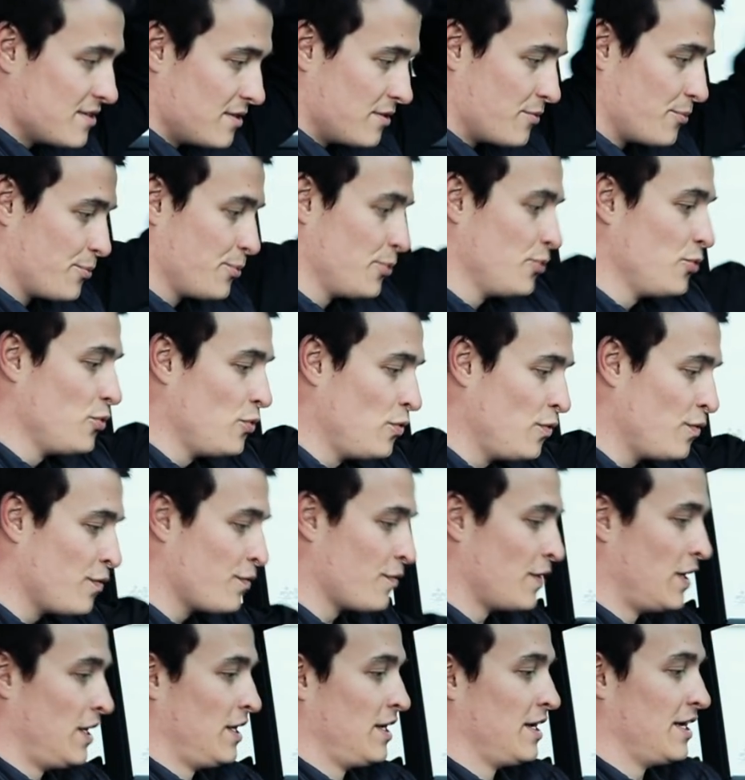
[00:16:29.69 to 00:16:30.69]
in the roof,
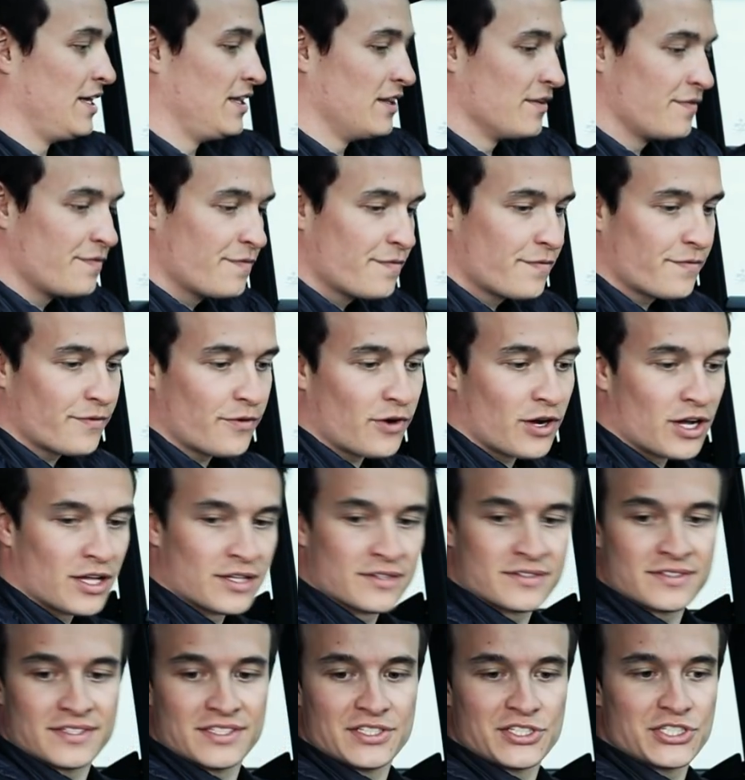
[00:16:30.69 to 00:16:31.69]
in the front.